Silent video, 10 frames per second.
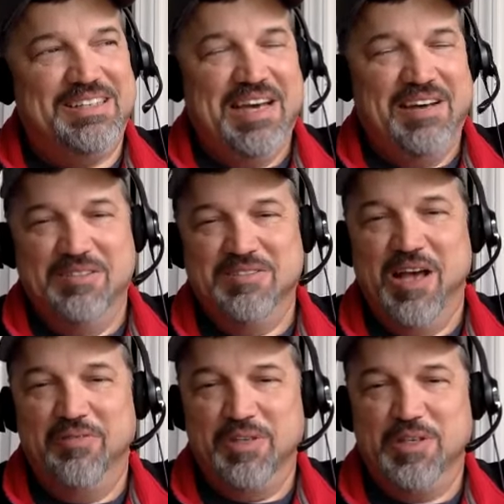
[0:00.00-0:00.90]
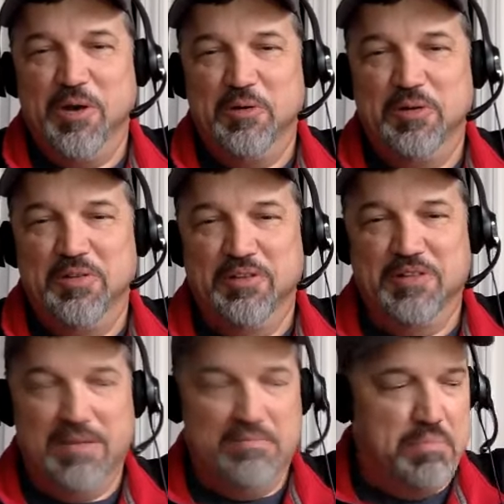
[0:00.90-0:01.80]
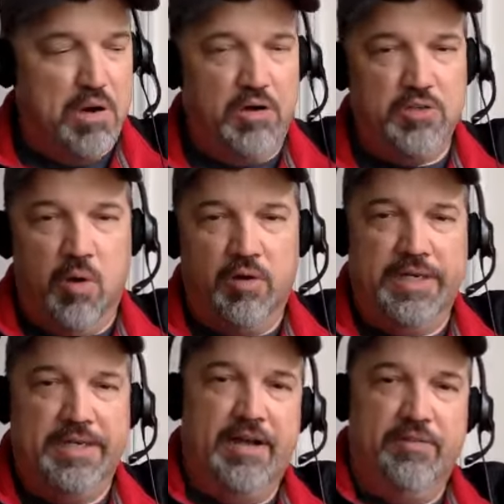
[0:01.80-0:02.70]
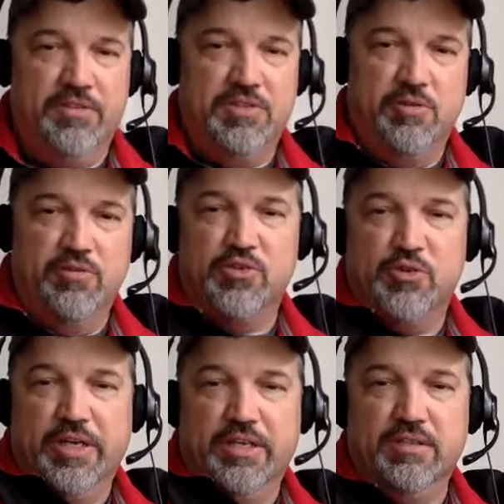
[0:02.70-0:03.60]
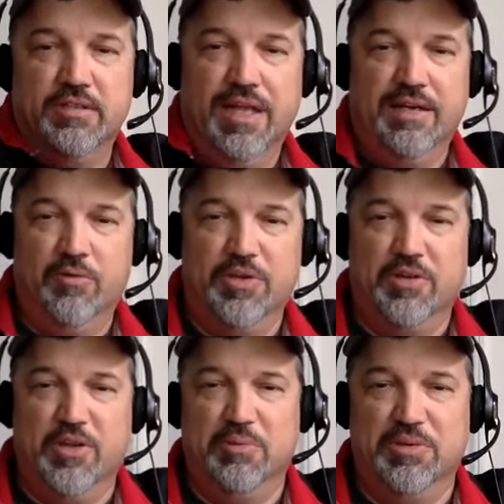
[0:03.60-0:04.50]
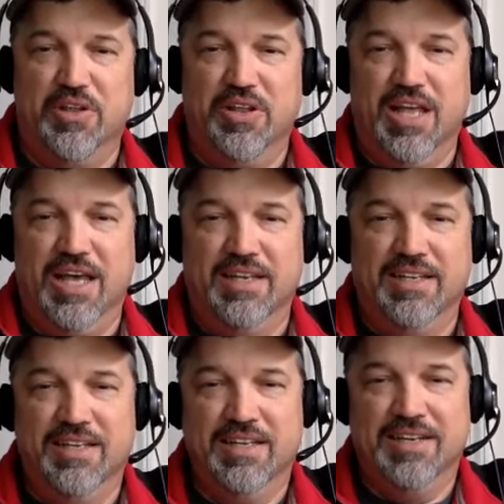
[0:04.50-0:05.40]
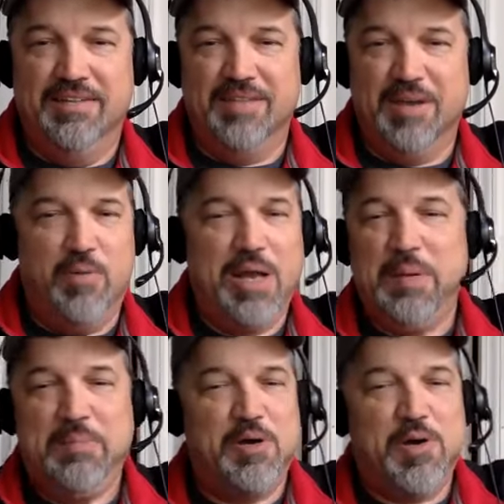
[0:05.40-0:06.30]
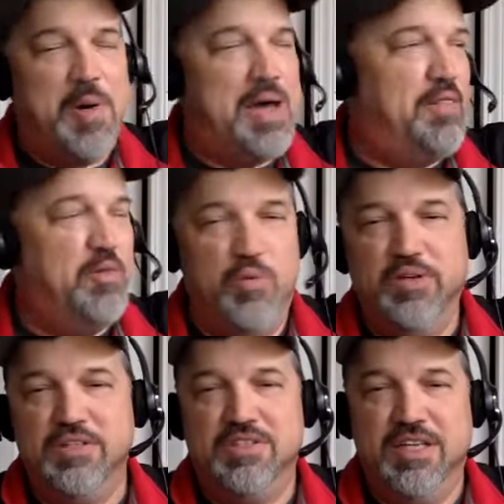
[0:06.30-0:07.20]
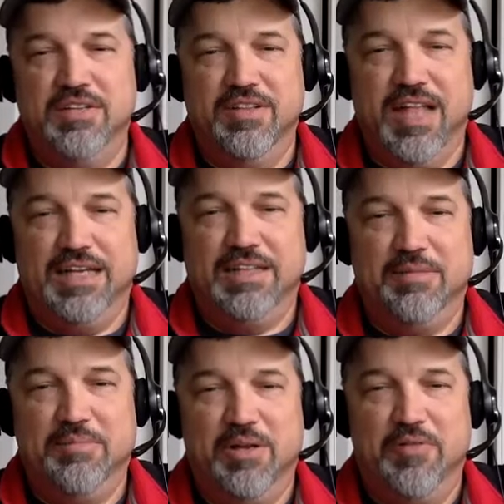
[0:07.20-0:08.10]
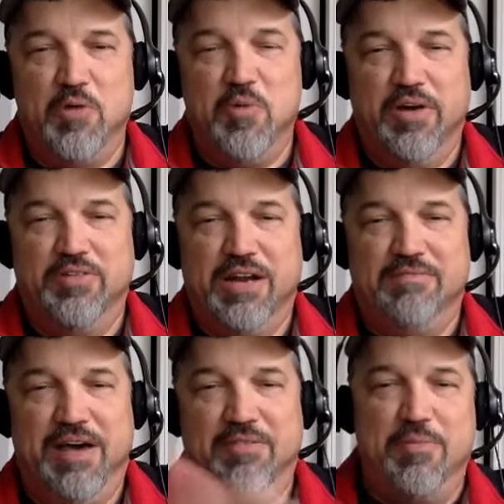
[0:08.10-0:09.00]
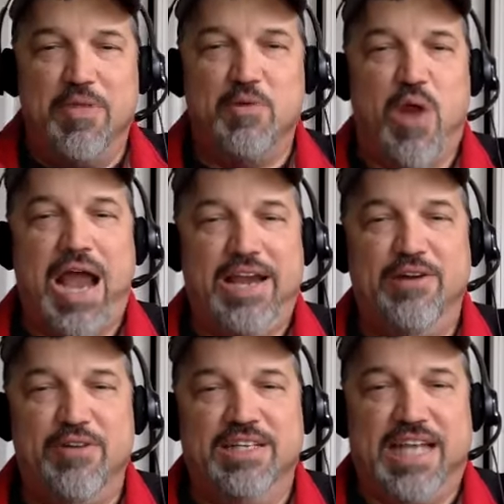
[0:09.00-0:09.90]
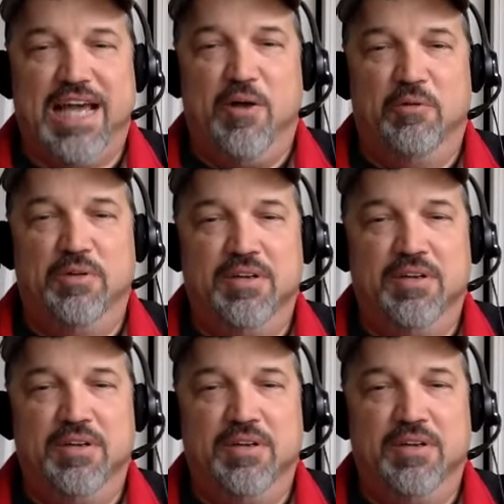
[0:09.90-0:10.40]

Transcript: town in South Dakota, and there's like bucks walking down the center of the street, like on the double yellow line. I'm like, why do people go out in the woods and like in the middle of nowhere to try to find them? They're right here in town.